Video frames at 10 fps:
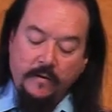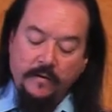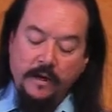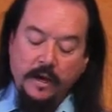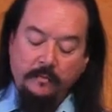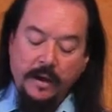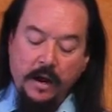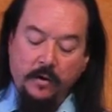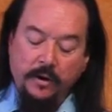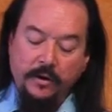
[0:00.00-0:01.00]
the God
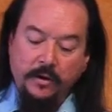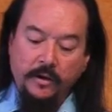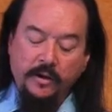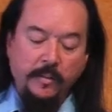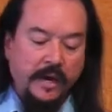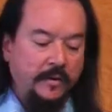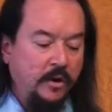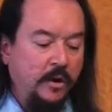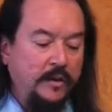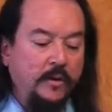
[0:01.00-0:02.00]
power. Back in
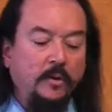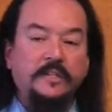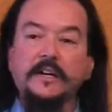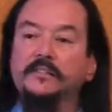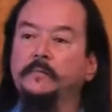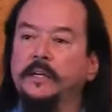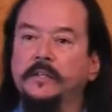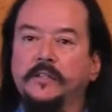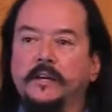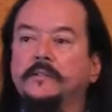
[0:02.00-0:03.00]
the Old Testament, it
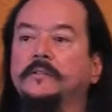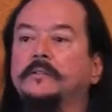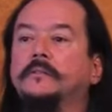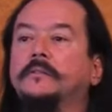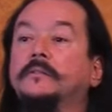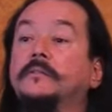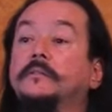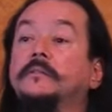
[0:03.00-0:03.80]
says,